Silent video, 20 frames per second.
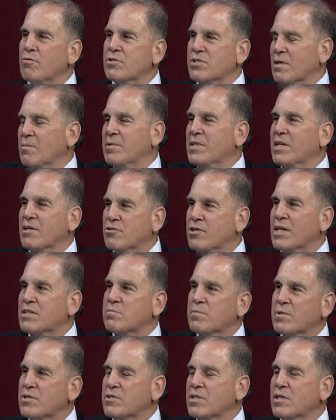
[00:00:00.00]
some of the
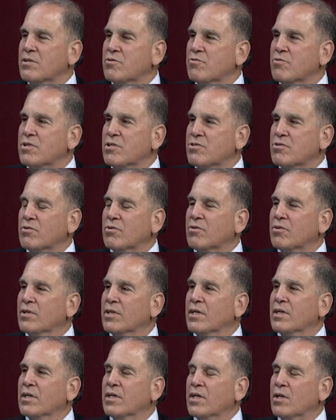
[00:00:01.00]
adjustments that traditional,
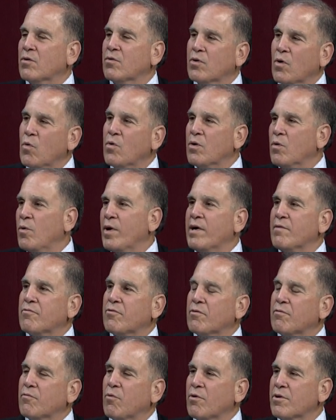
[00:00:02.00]
you know, going away
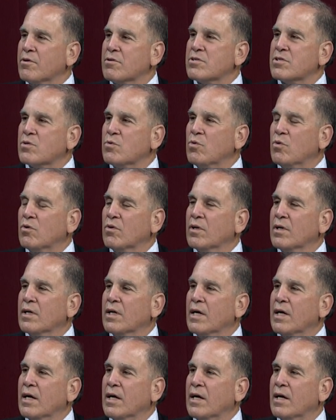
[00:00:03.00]
for a four-year school,
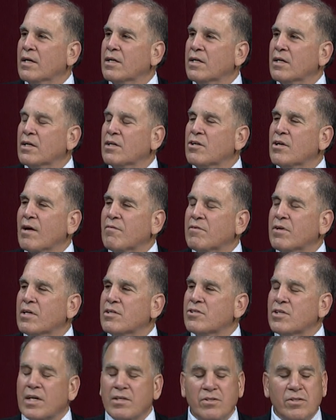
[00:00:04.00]
you know, and you have to
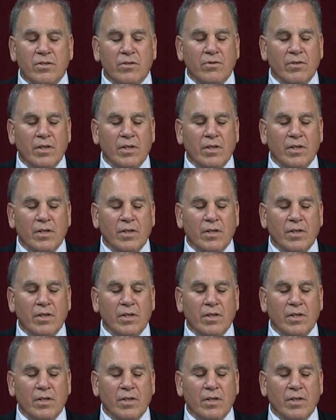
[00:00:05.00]
adjust to.